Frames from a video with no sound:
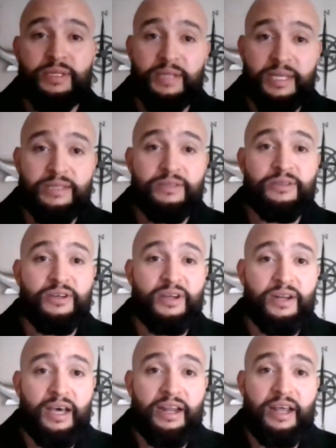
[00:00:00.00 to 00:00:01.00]
it took
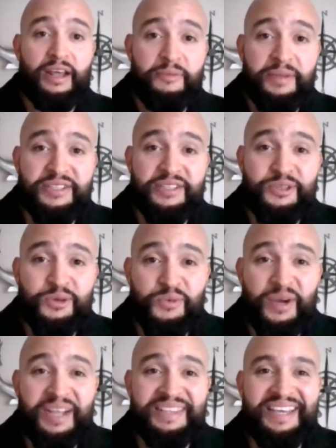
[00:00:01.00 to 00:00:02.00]
a lot out of me to
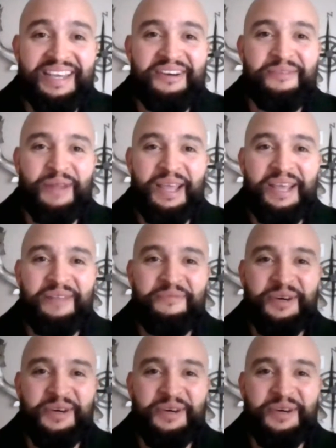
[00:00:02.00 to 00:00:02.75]
write that hunt plan,